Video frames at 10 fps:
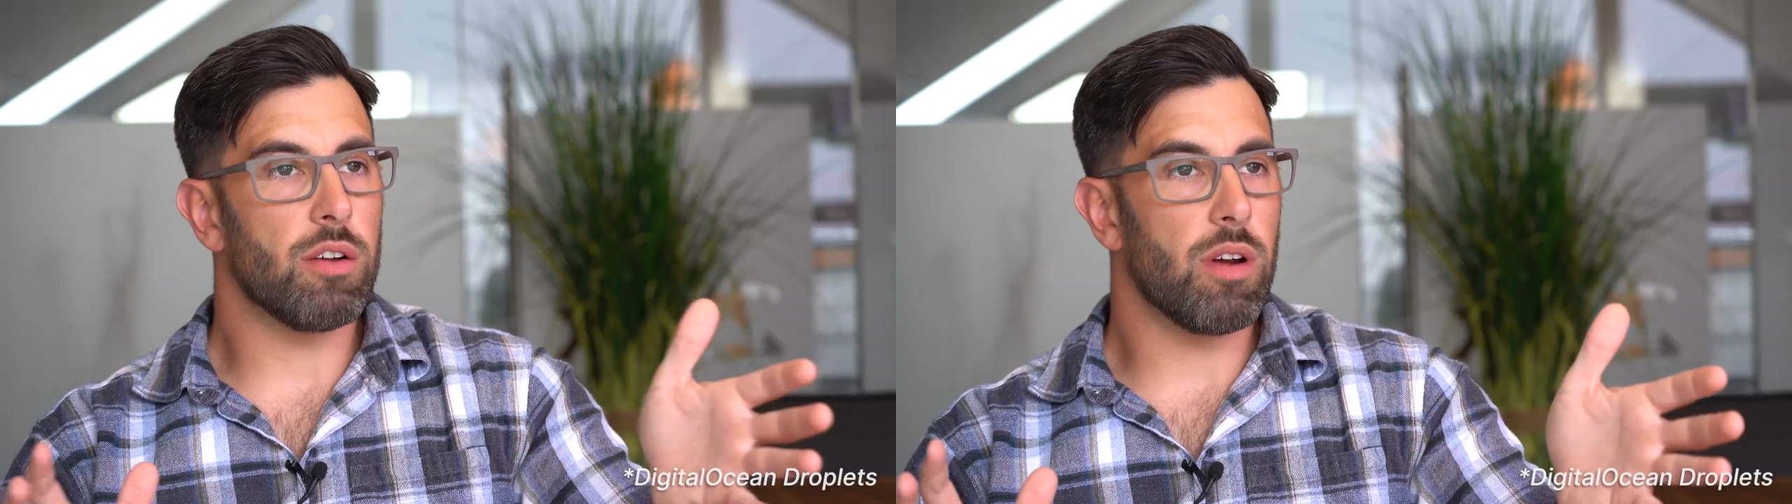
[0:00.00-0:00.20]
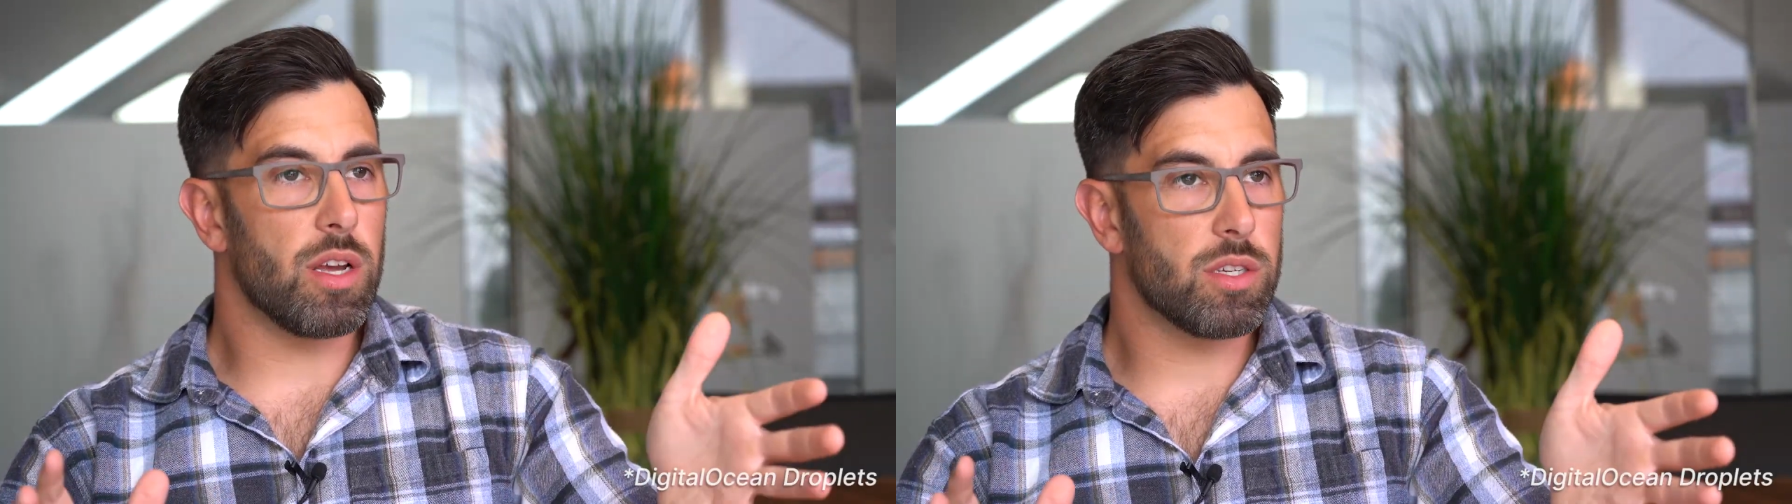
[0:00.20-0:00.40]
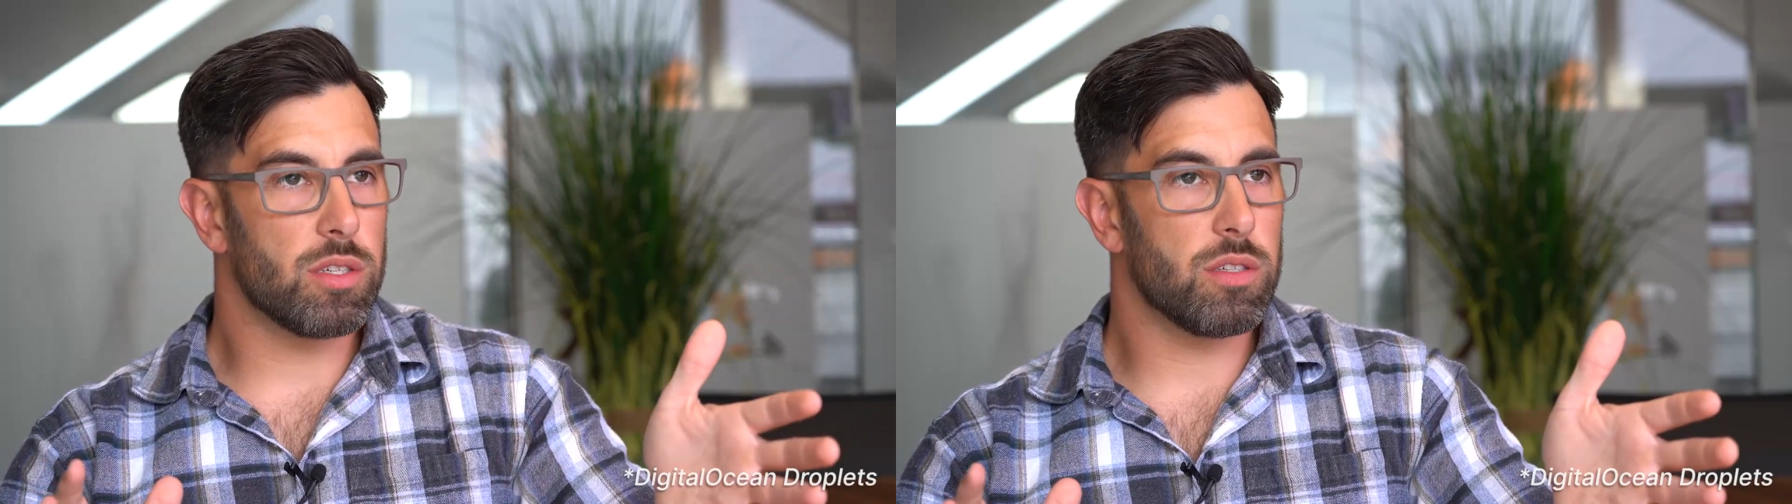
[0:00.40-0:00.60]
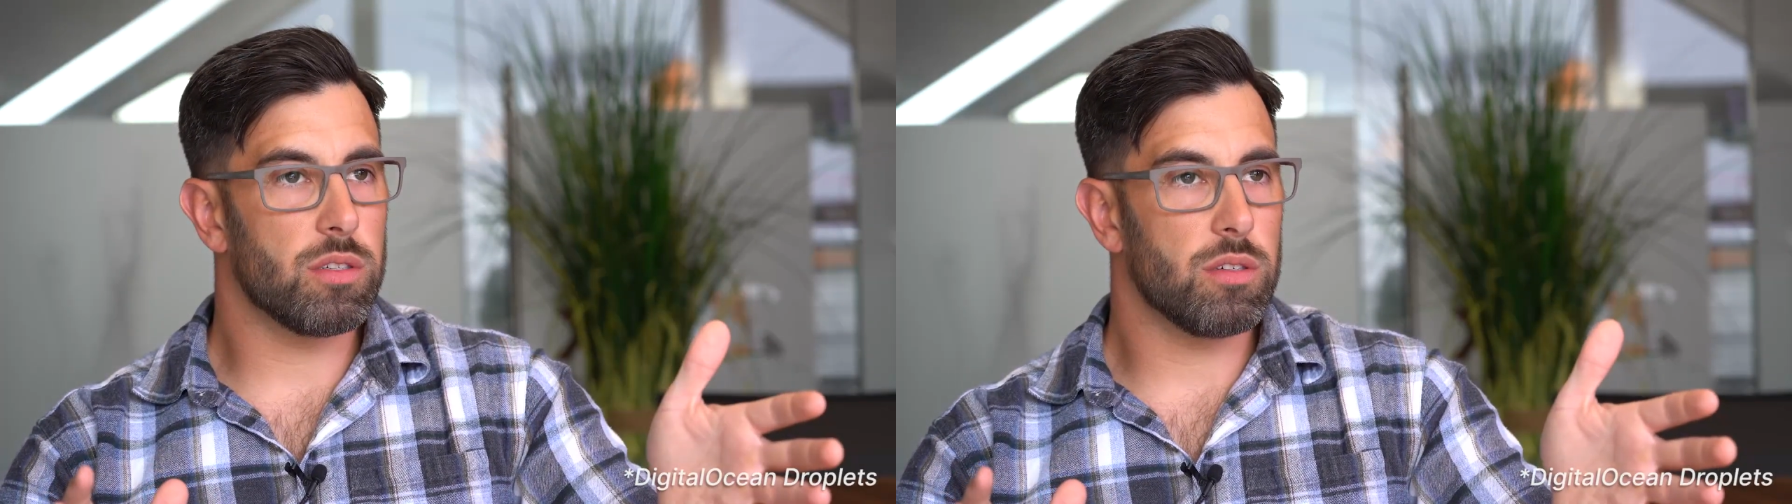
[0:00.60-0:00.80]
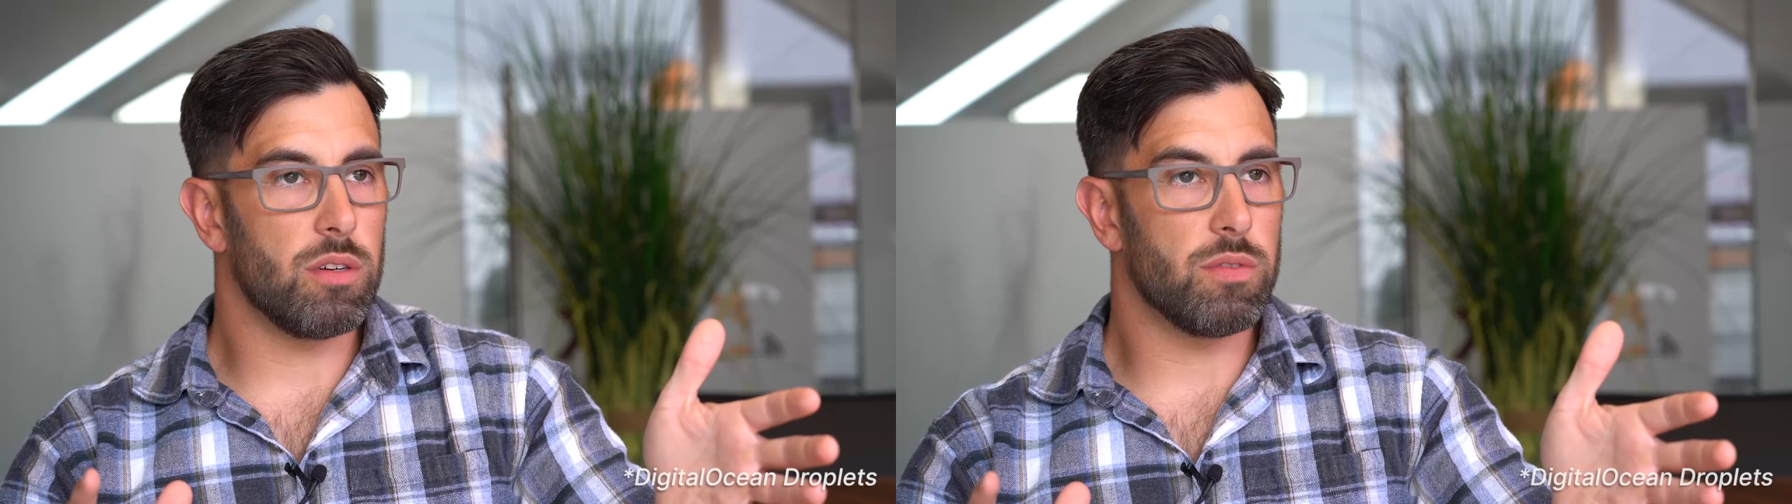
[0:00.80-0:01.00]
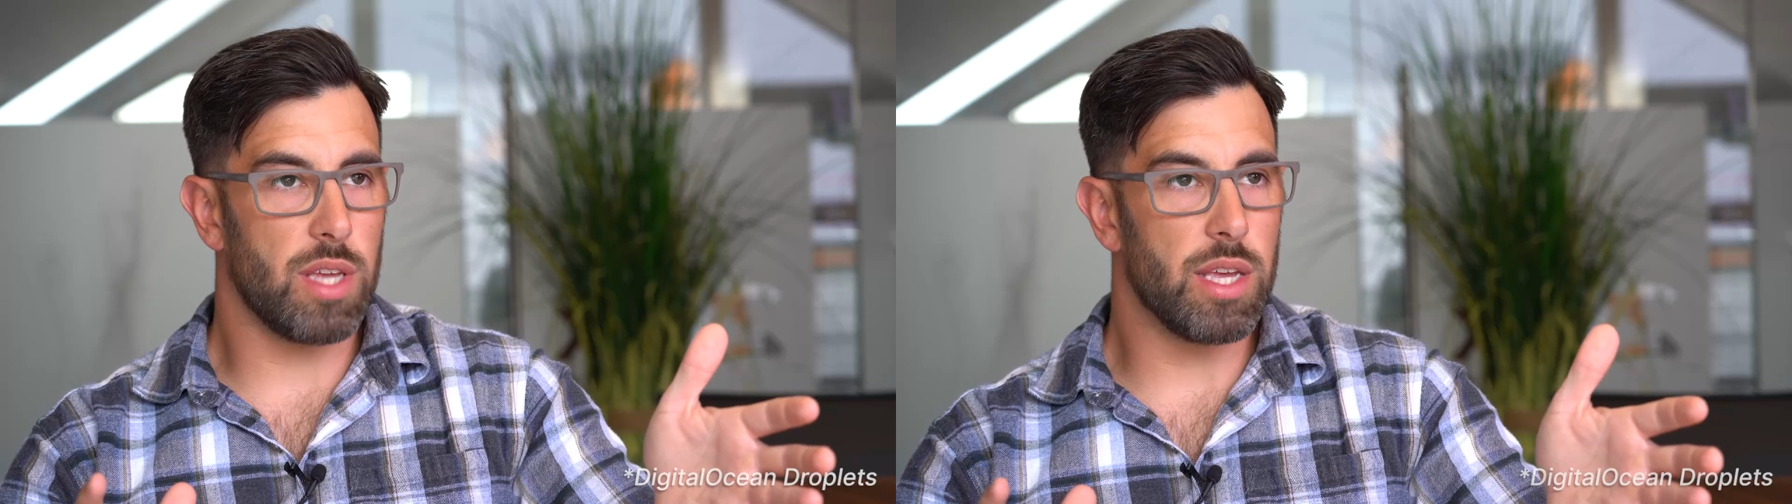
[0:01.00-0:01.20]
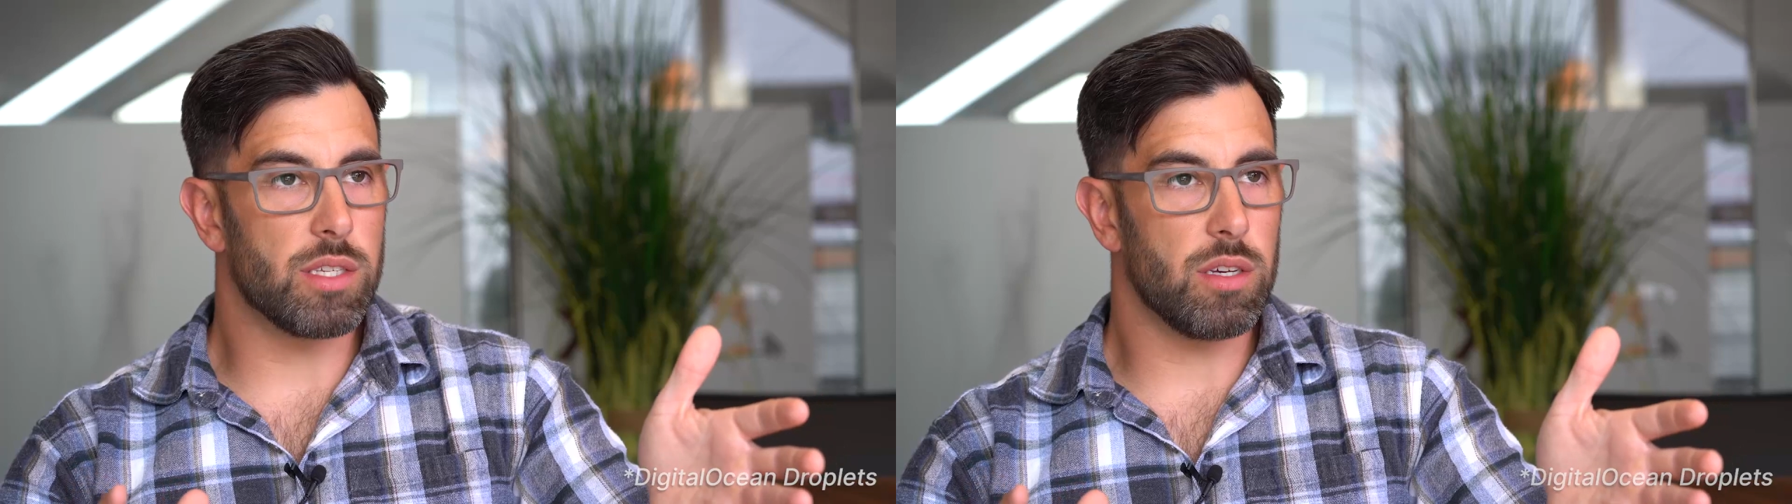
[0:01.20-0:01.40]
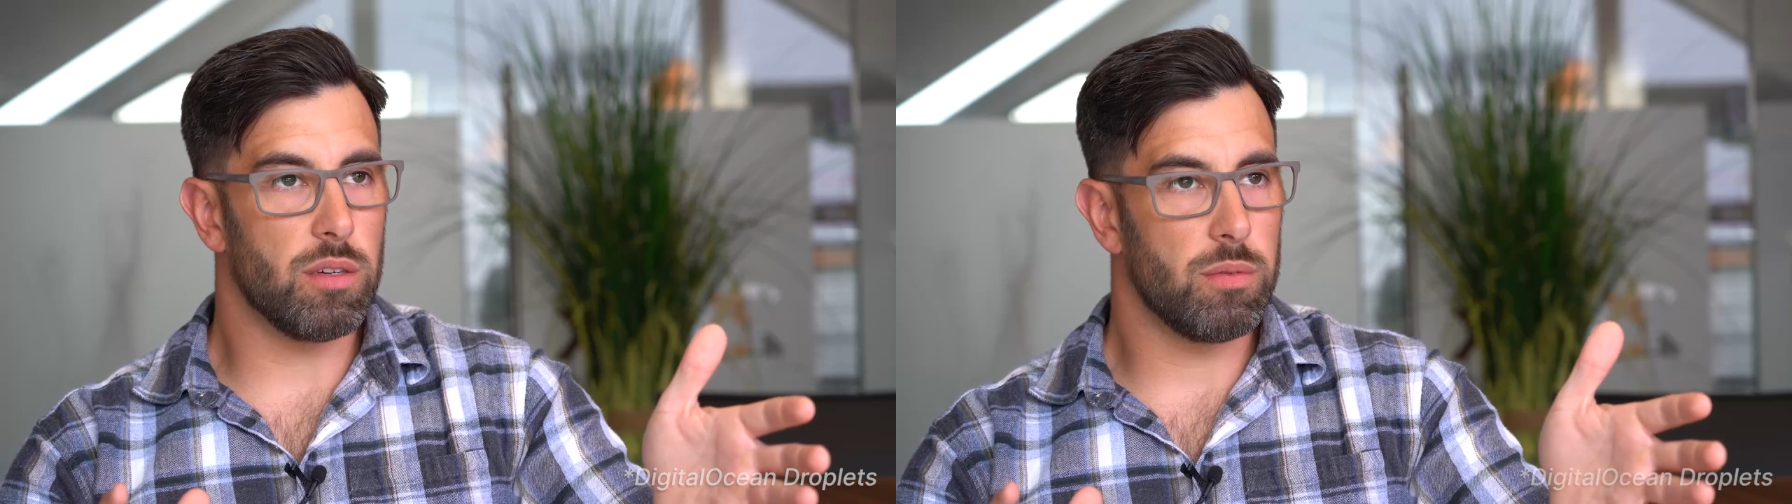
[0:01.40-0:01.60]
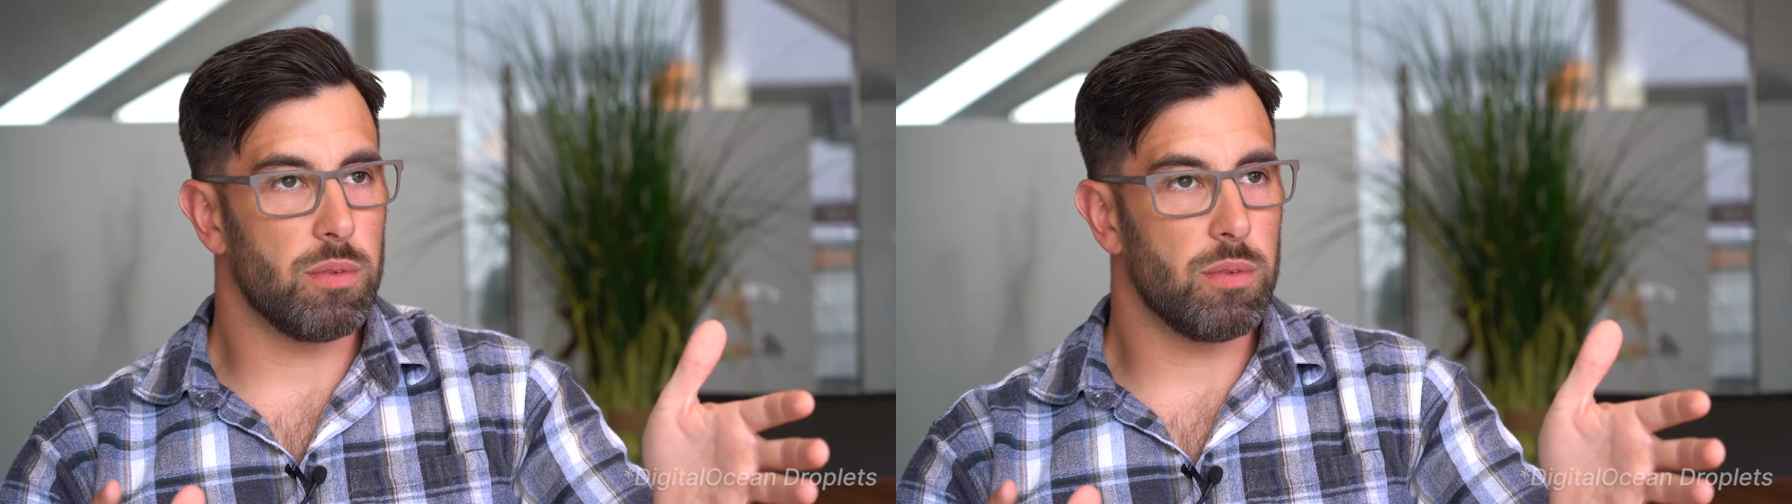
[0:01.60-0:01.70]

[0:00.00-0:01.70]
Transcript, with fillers: egress of data